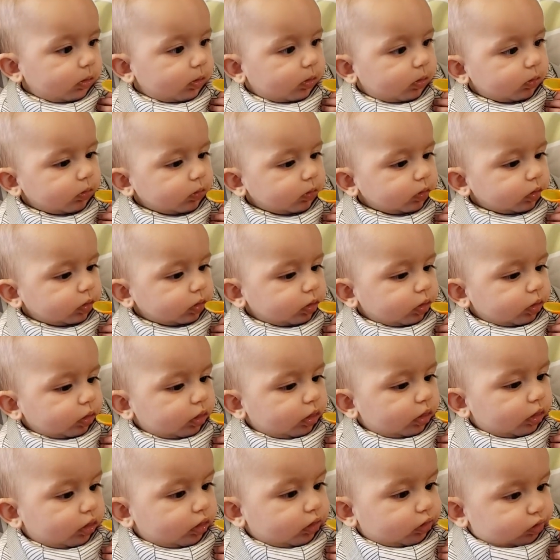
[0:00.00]
And we're just
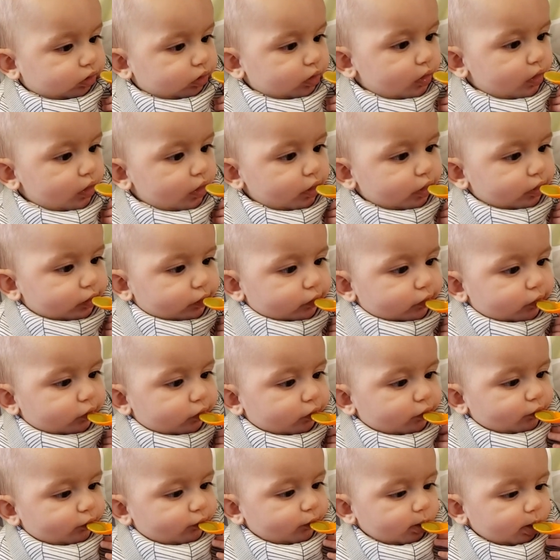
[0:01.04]
feeding him this
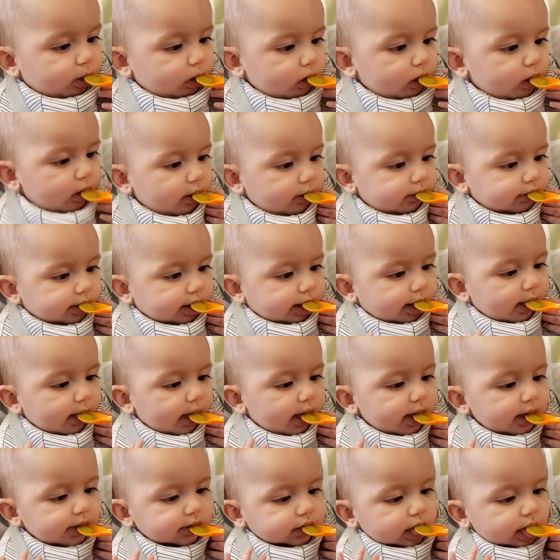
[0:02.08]
twice a day now.
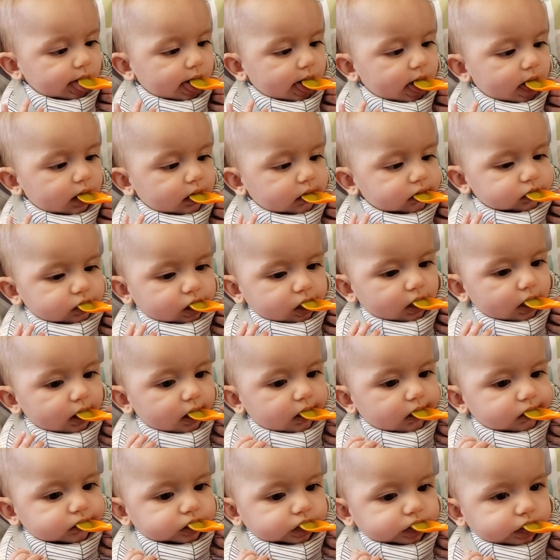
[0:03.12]
Sometimes
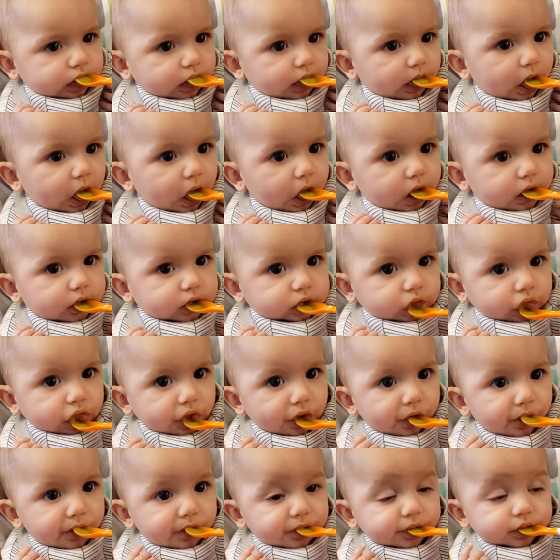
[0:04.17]
he finishes the
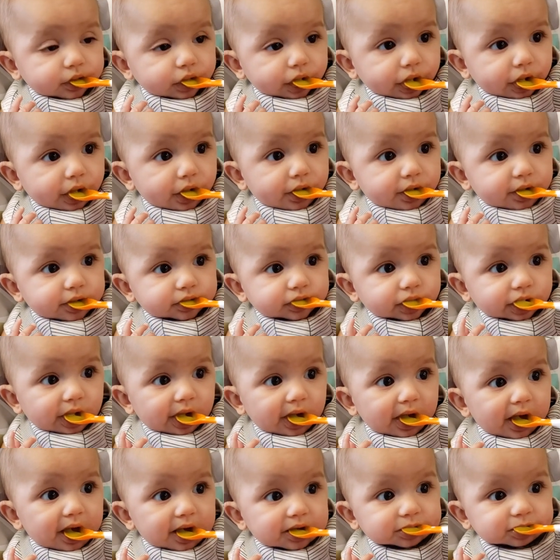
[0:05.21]
whole little portion
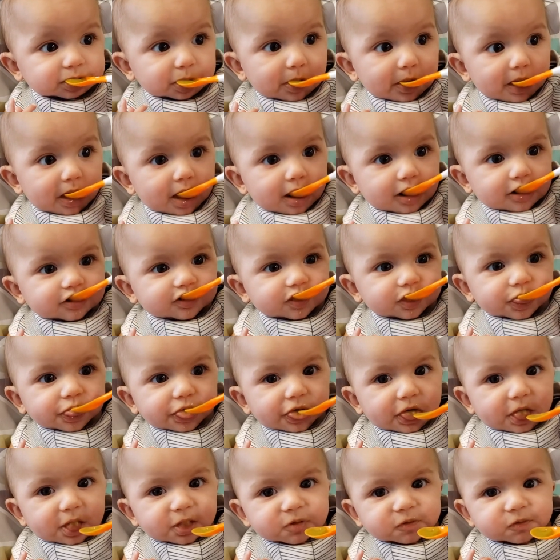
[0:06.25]
here, and sometimes he
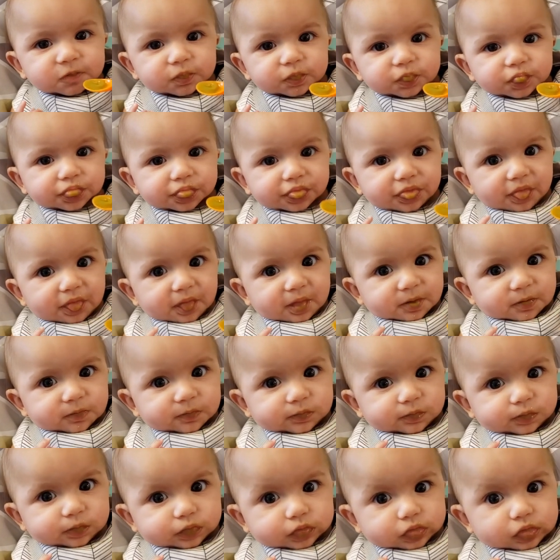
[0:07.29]
doesn't, but
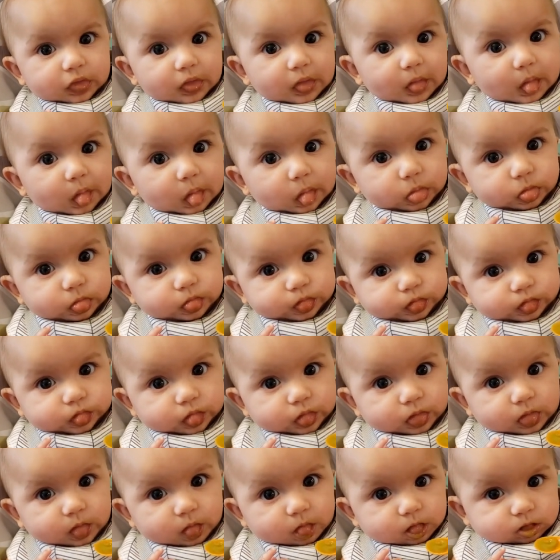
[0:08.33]
whichever way
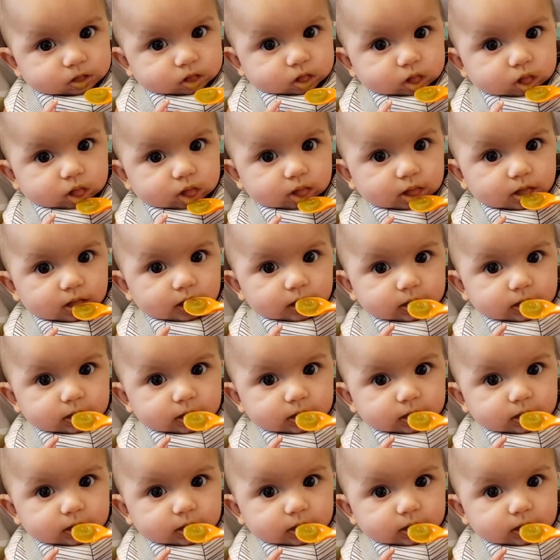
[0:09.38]
is fine.